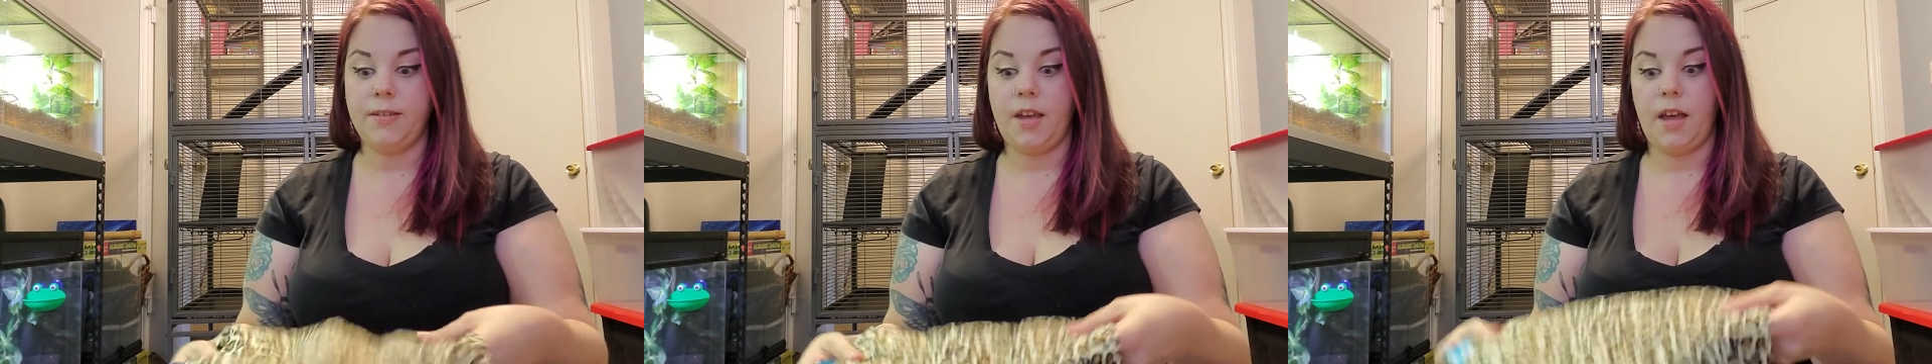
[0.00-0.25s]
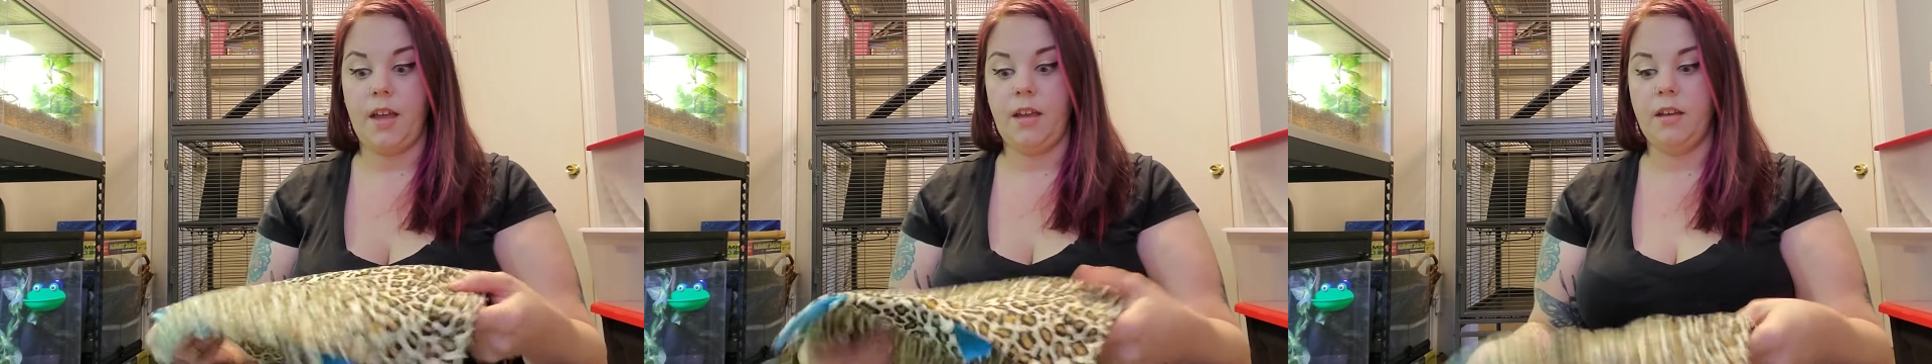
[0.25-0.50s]

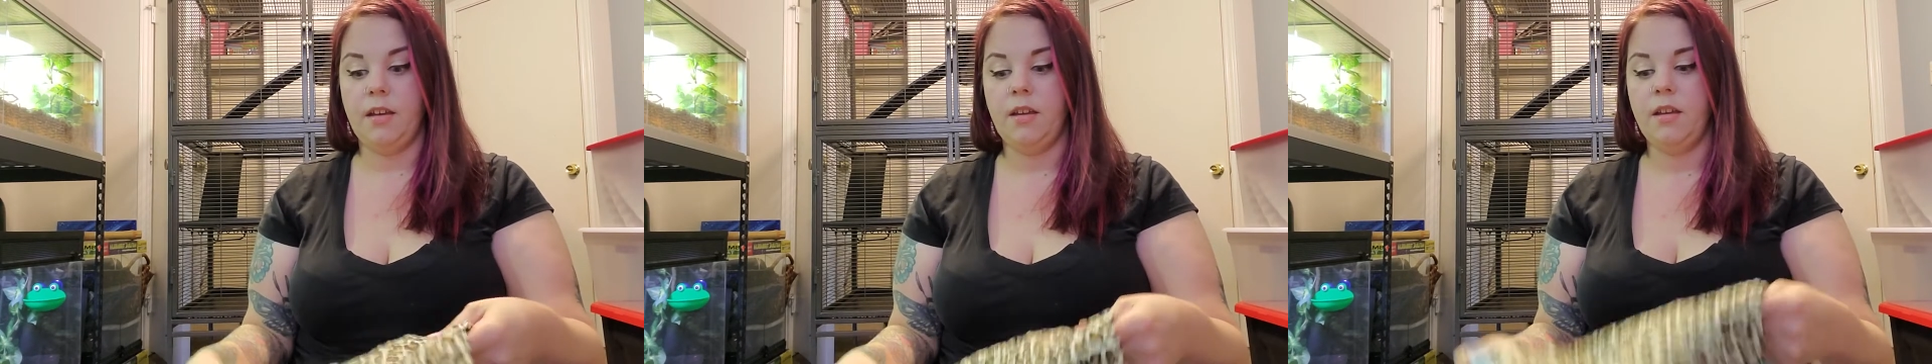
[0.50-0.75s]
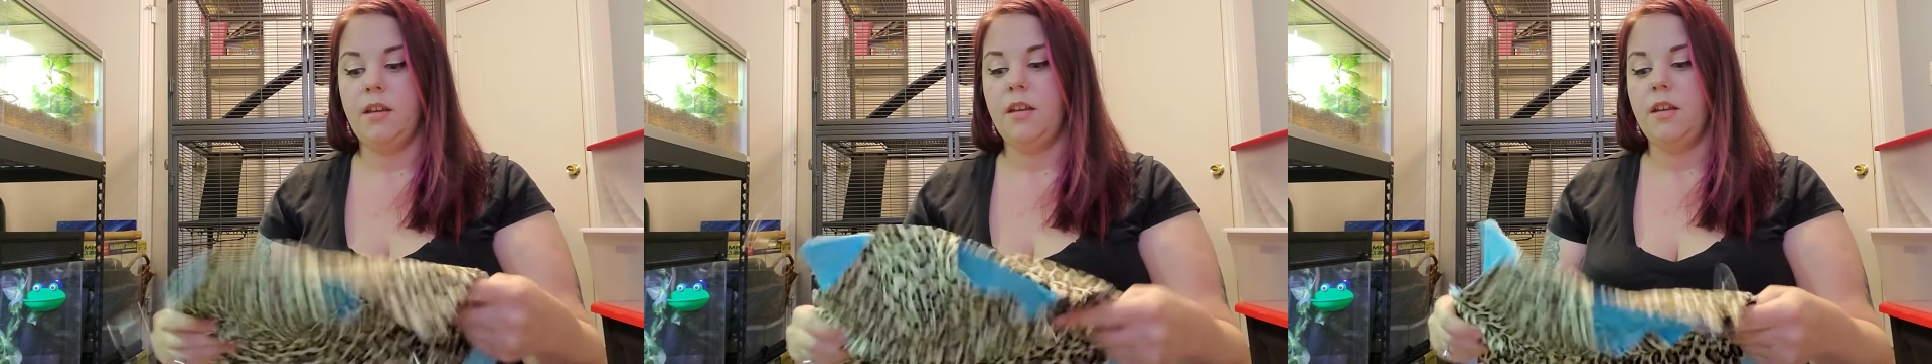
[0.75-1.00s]
Like
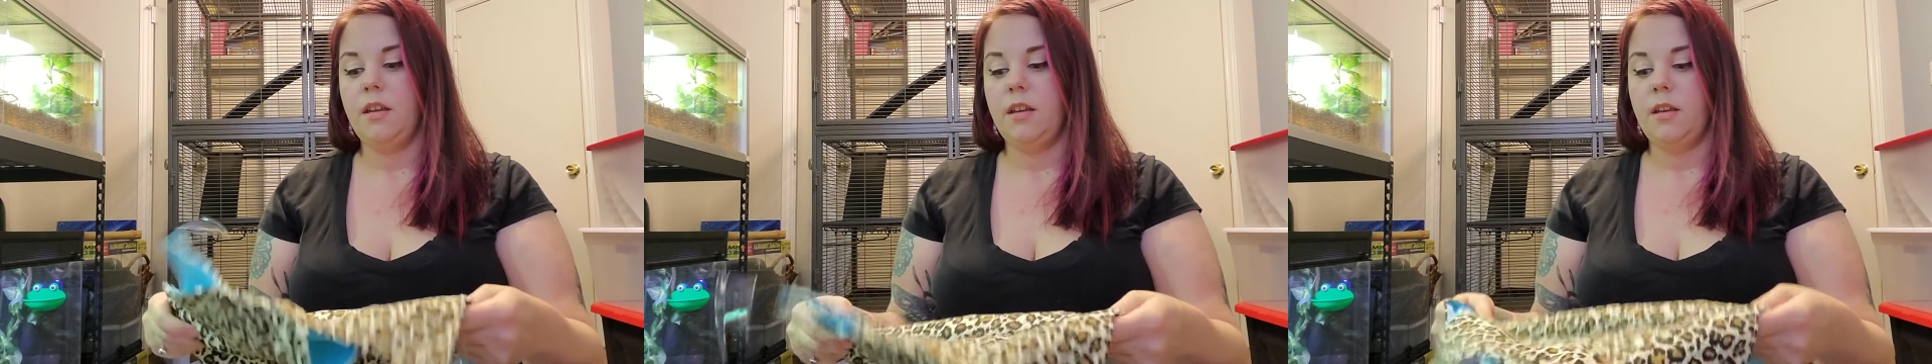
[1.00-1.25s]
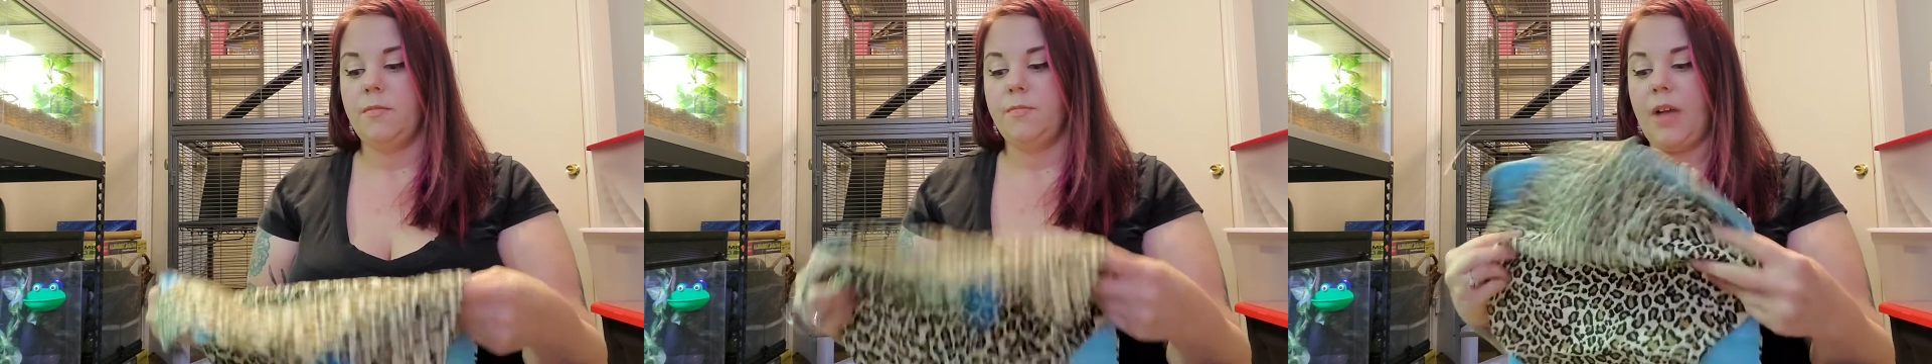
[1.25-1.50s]

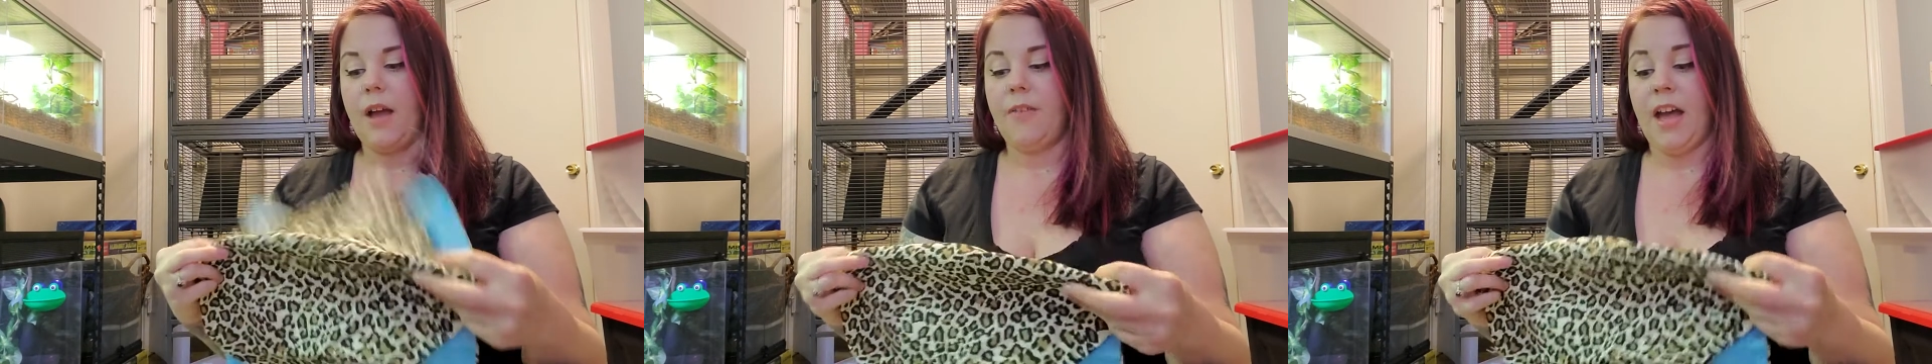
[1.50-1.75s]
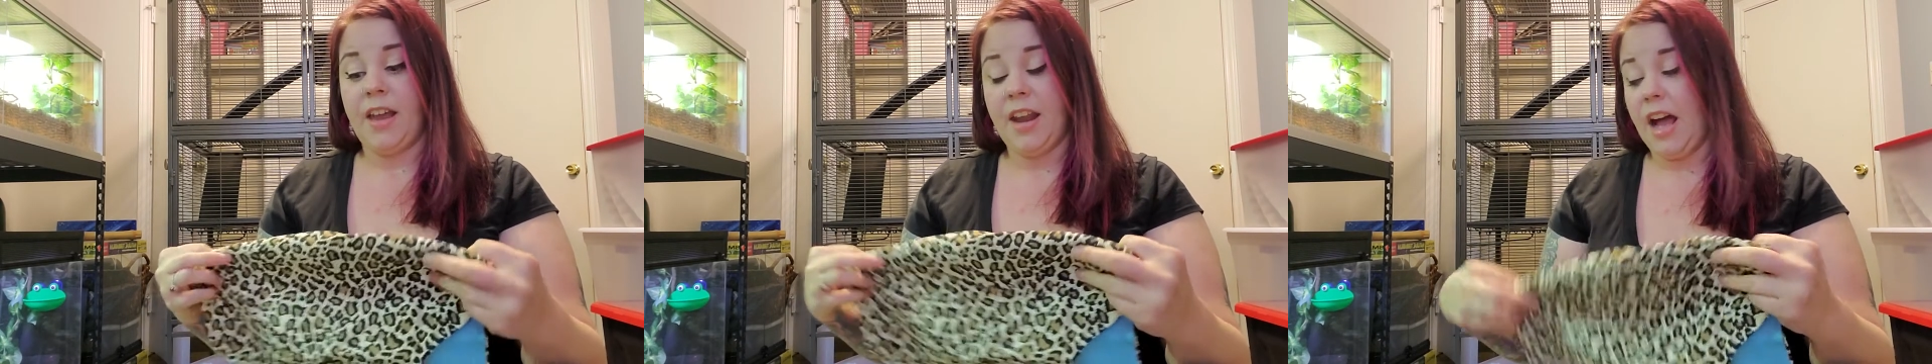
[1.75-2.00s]
I've
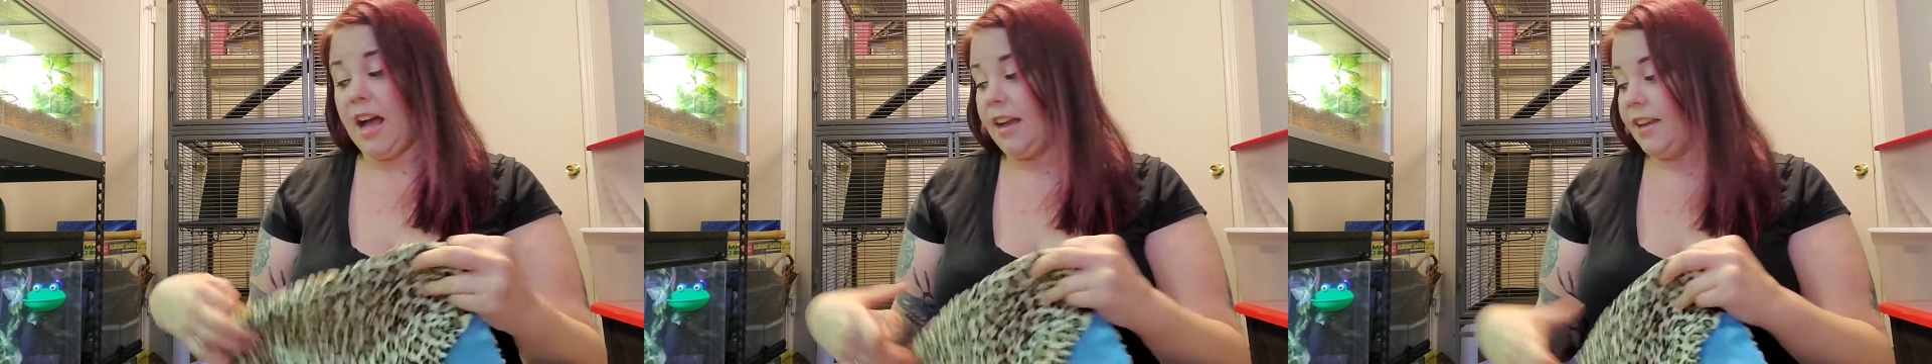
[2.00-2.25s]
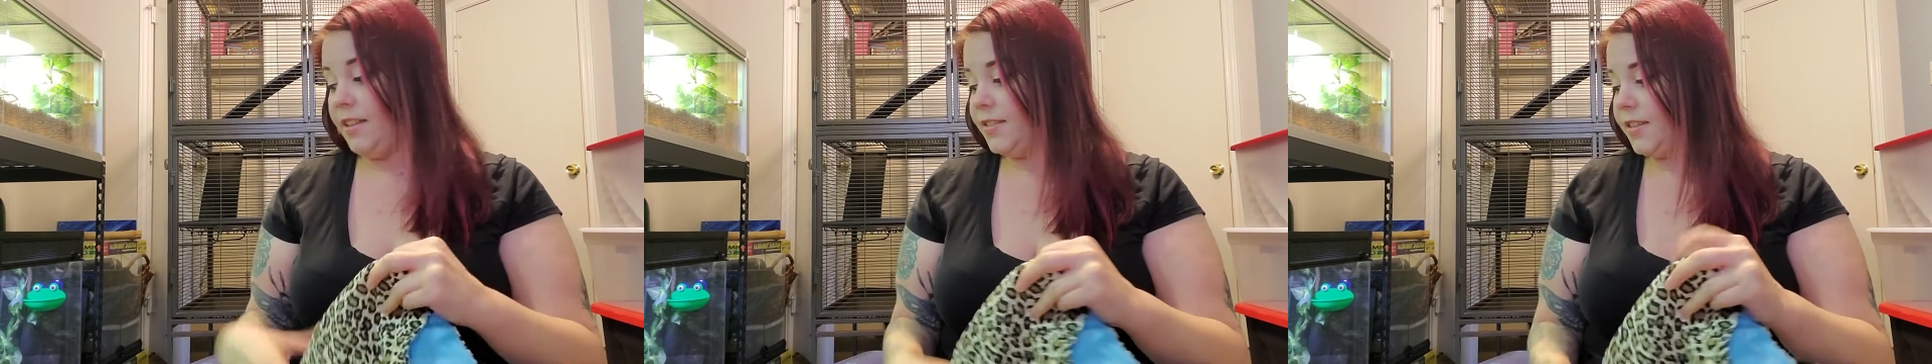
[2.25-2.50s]
had
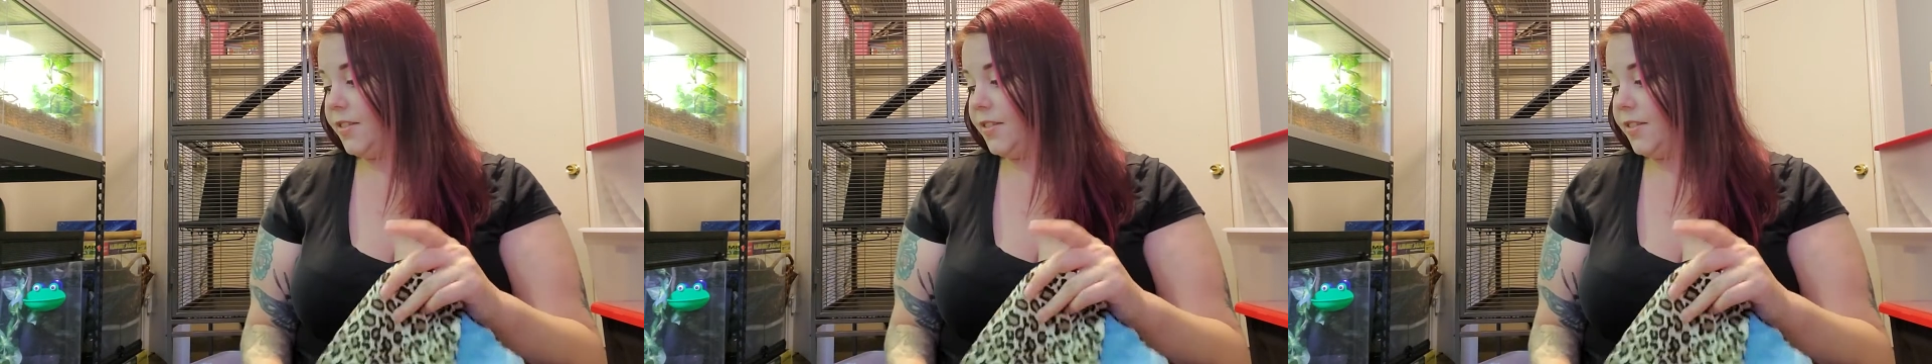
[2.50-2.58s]
hides